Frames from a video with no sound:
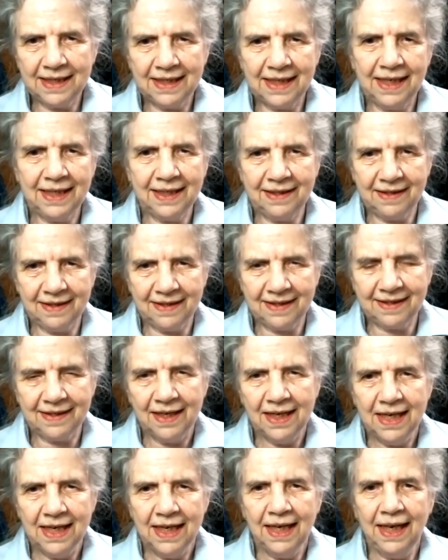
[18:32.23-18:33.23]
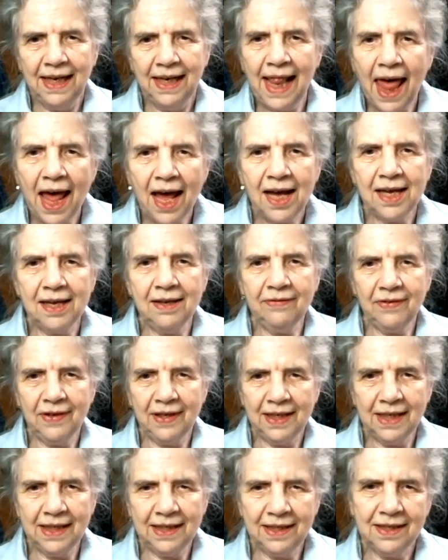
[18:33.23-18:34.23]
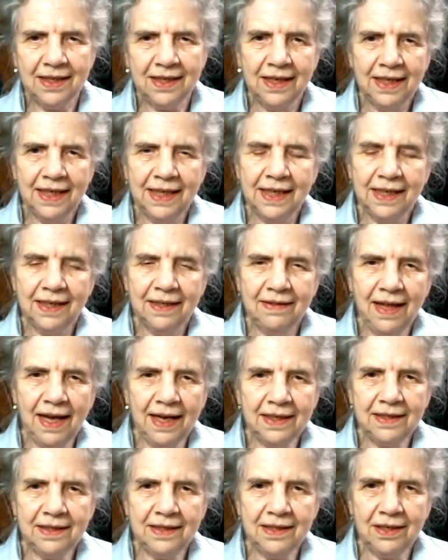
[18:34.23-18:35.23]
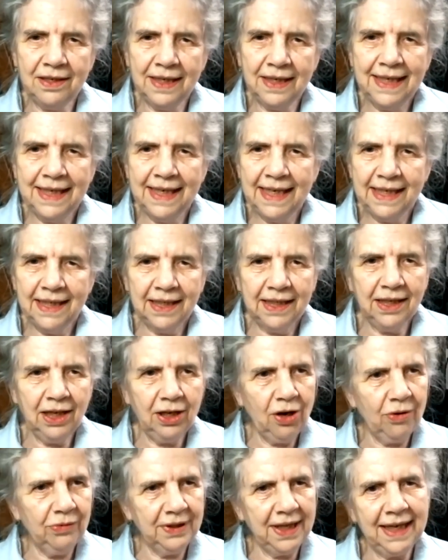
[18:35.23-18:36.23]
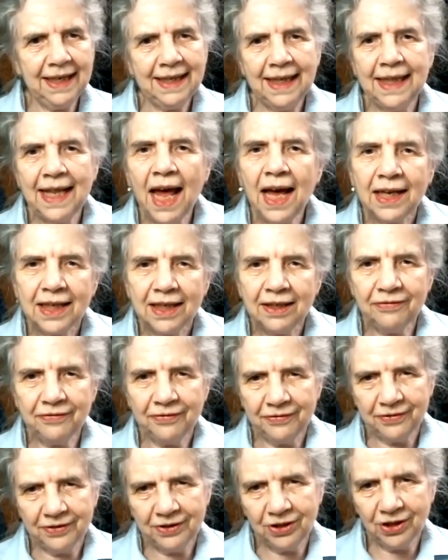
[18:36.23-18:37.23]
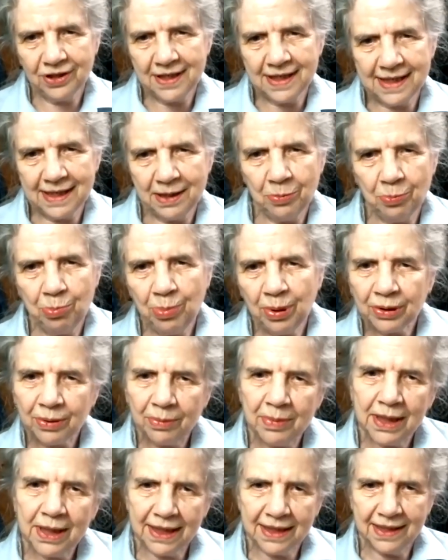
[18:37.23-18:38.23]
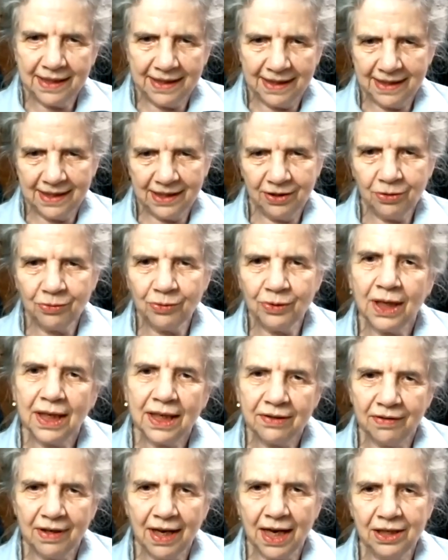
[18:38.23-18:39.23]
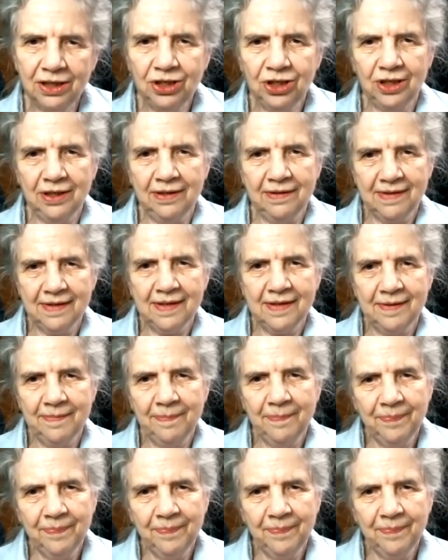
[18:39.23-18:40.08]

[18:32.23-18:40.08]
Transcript: It's live, and it's that, that life just permeates through the creations.